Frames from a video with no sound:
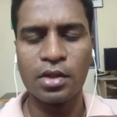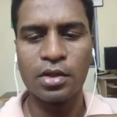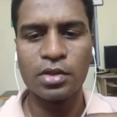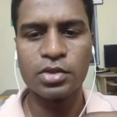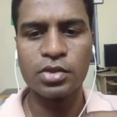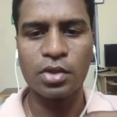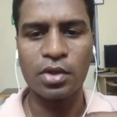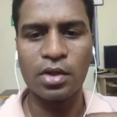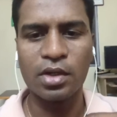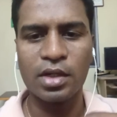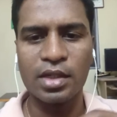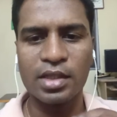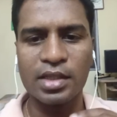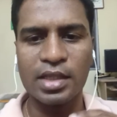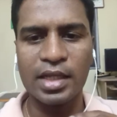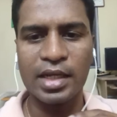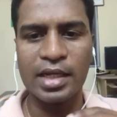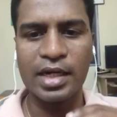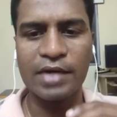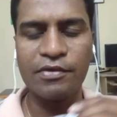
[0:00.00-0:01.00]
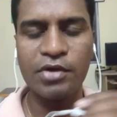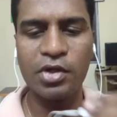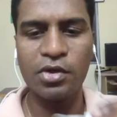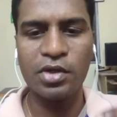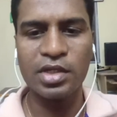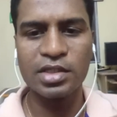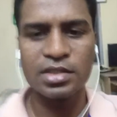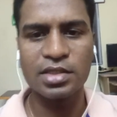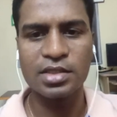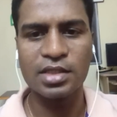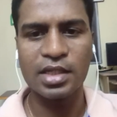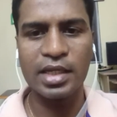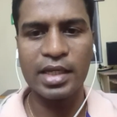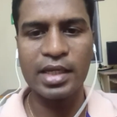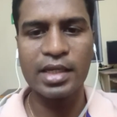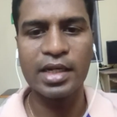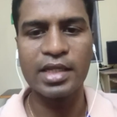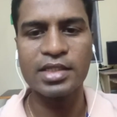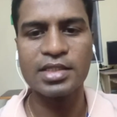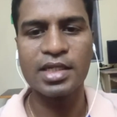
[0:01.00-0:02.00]
So the revenue is
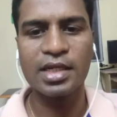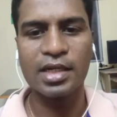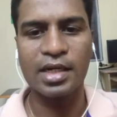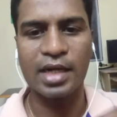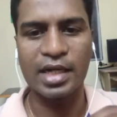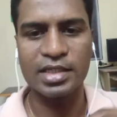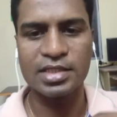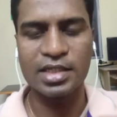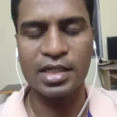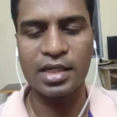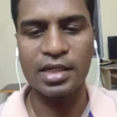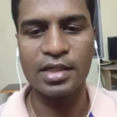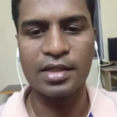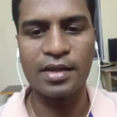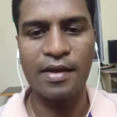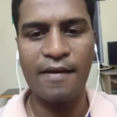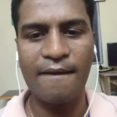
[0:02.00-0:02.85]
increasing drastically.